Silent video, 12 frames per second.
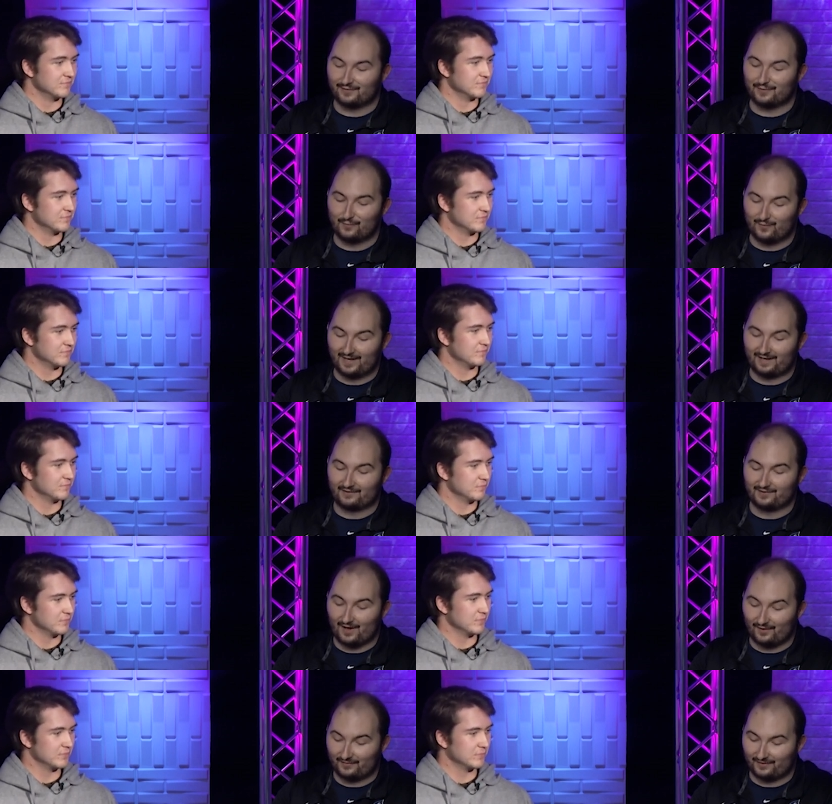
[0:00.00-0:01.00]
Speaker 1: to win it
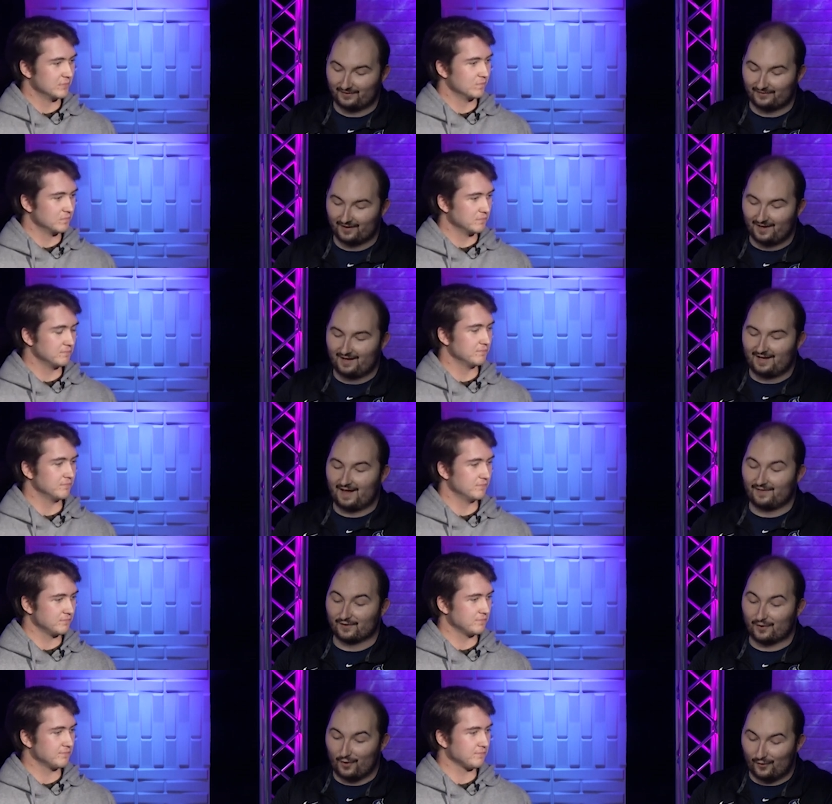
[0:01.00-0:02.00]
challenges. And the
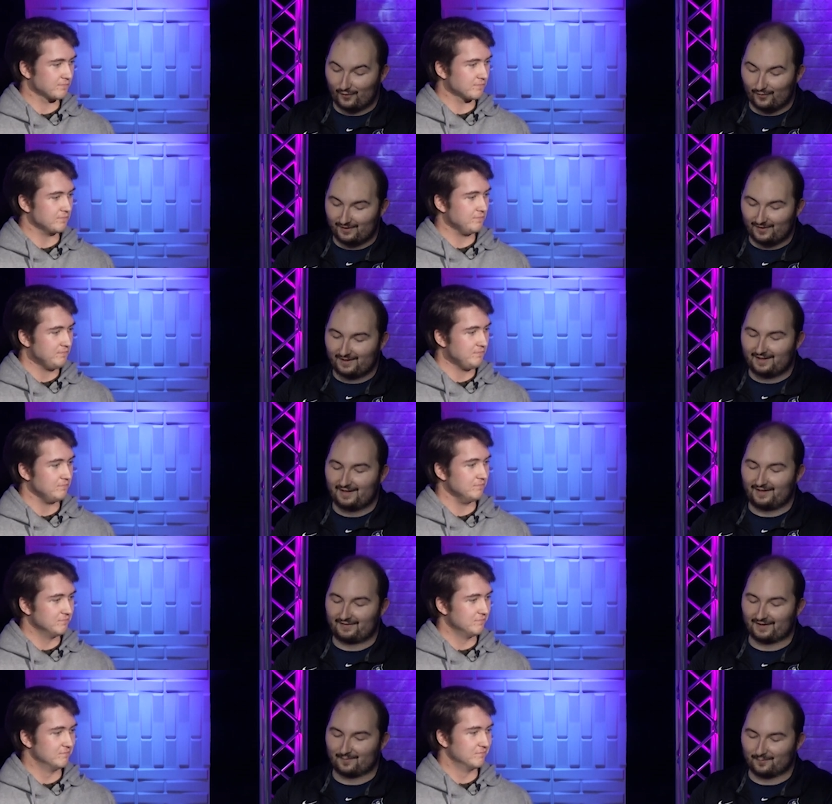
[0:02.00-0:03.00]
goal is to
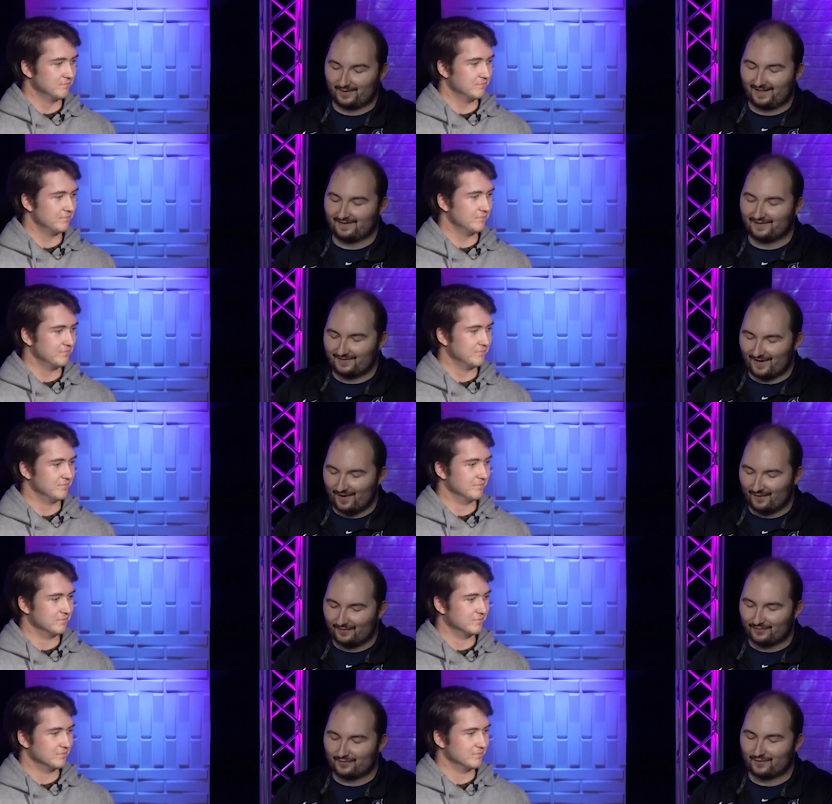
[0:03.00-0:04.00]
complete the
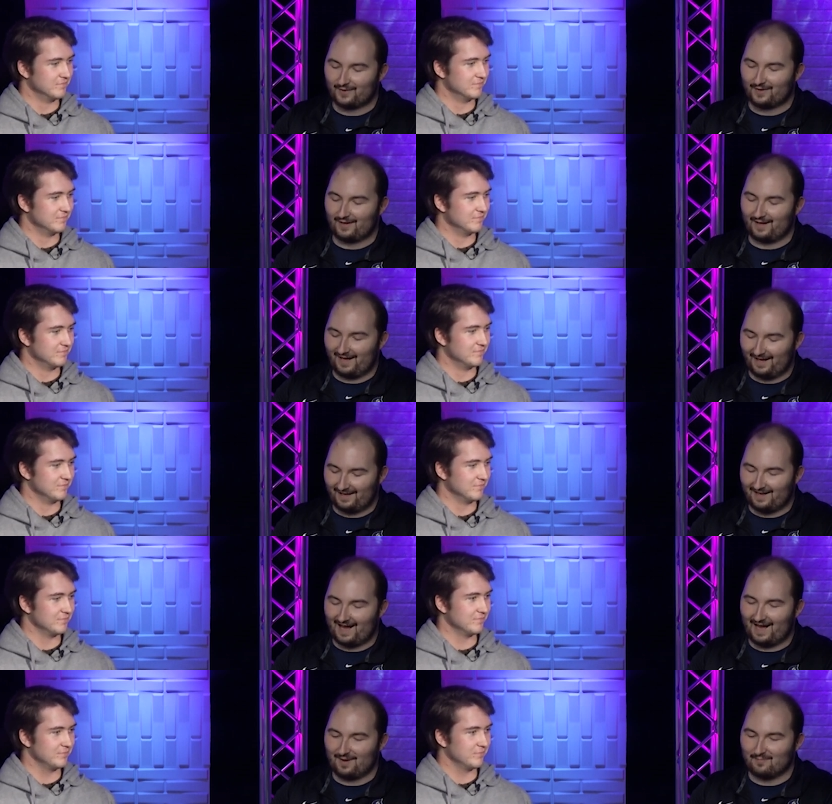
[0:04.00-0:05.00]
challenge in
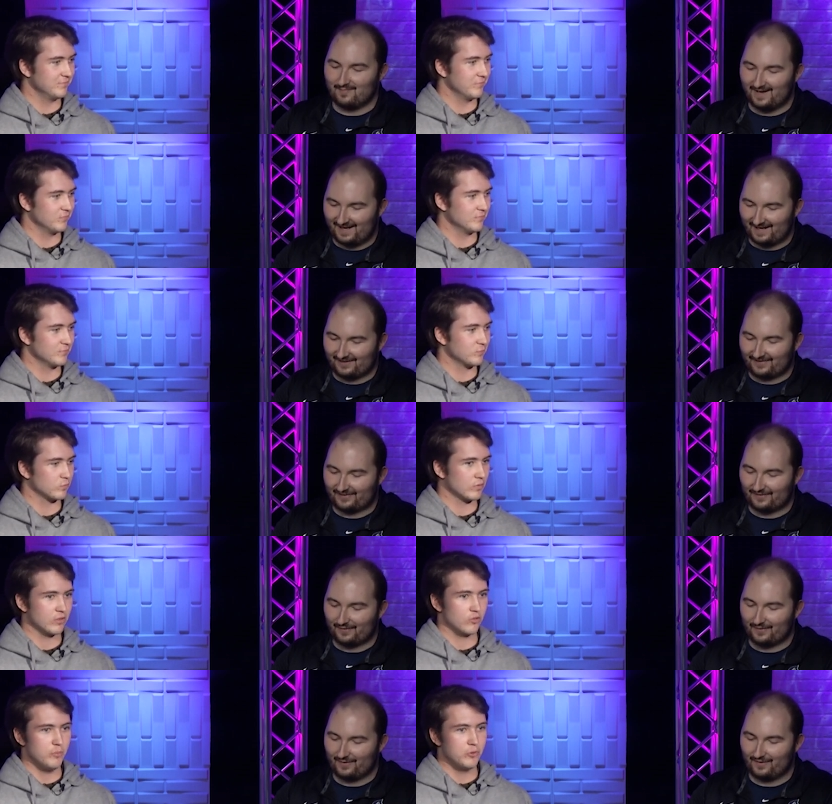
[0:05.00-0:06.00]
a minute.
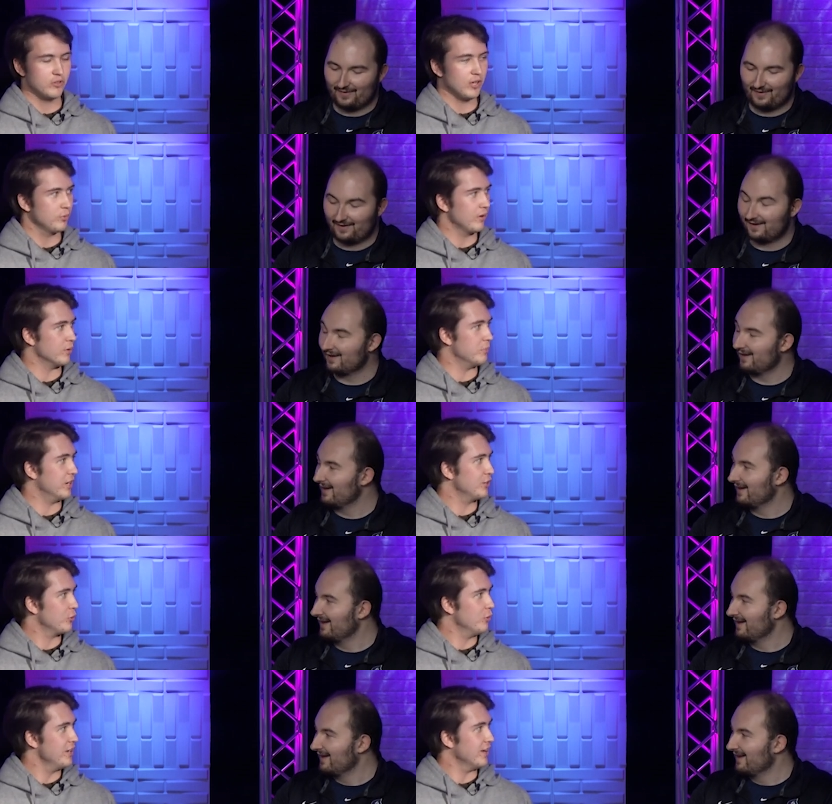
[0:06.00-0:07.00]
Speaker 2: It's almost like we have a minute to
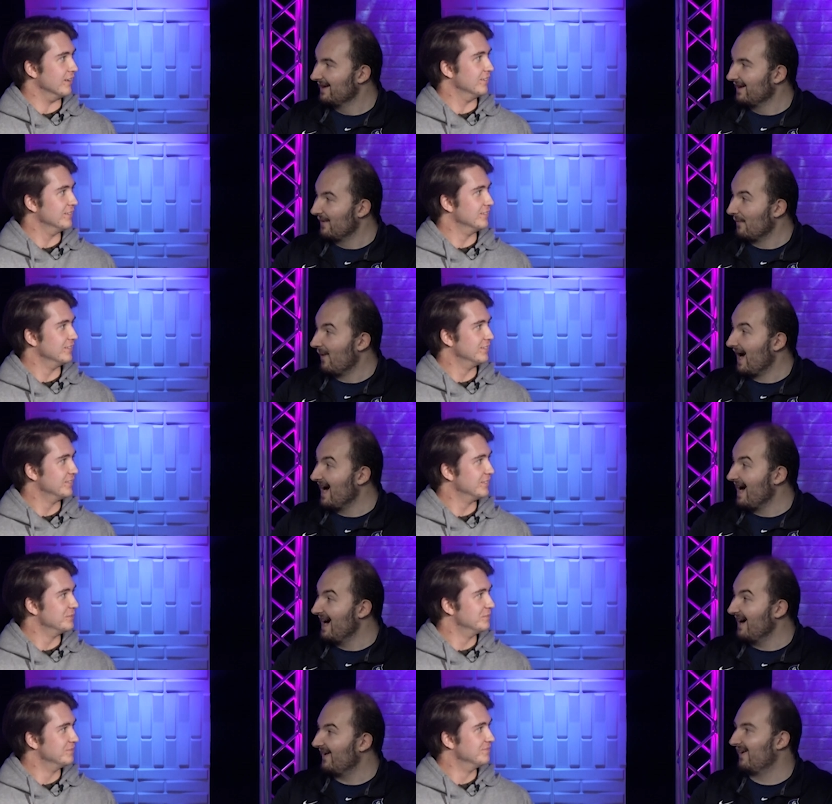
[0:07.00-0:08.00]
win it.
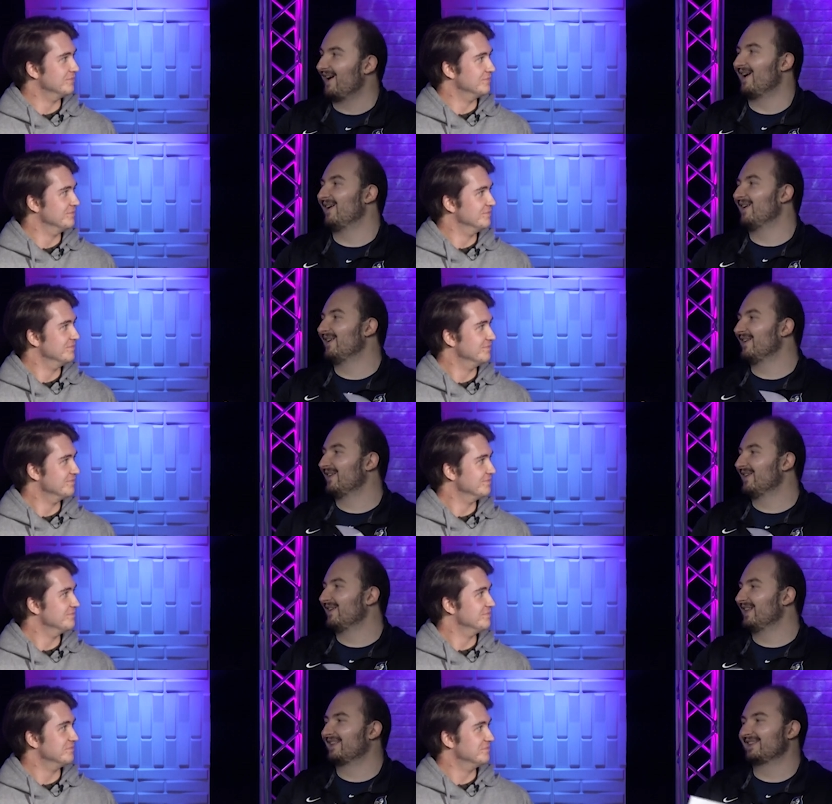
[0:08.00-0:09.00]
Speaker 1: Wow. Oh,
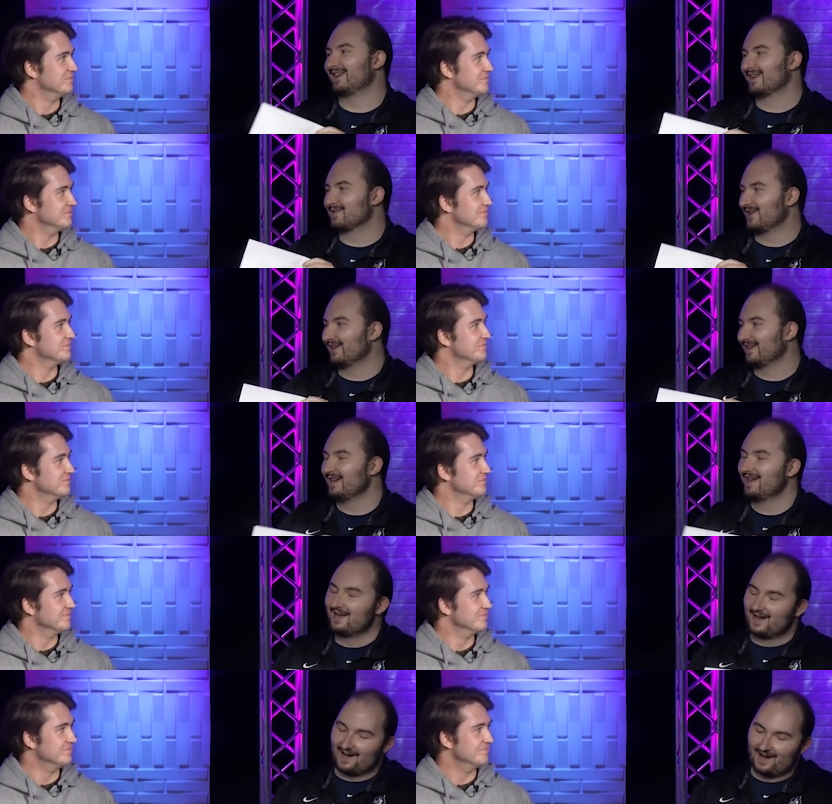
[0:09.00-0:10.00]
that's a good one.
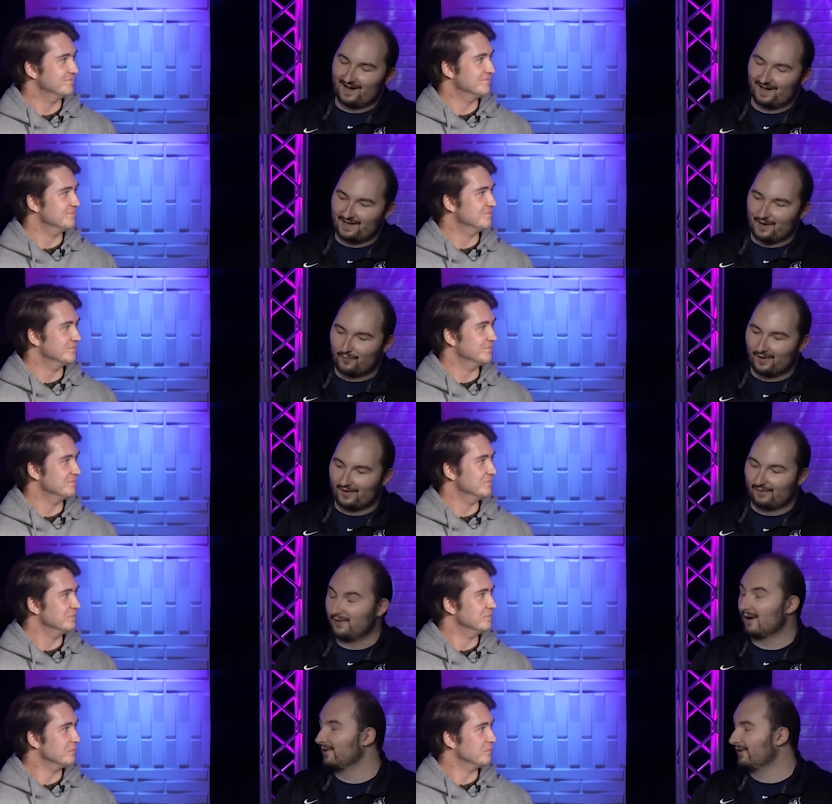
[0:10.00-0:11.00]
Uh, now, Will, have you
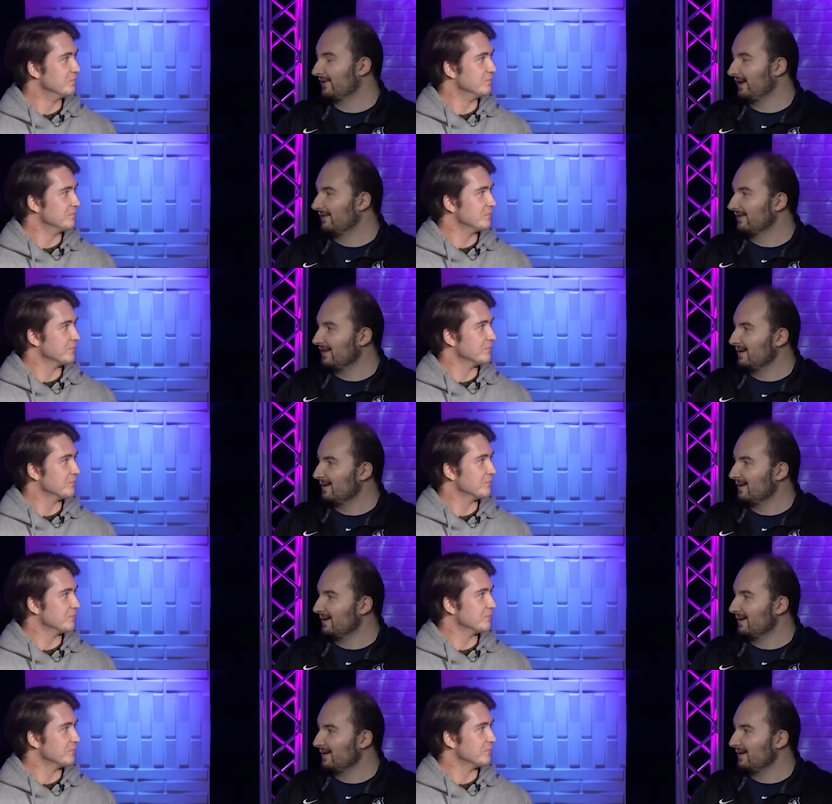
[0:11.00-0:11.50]
ever seen the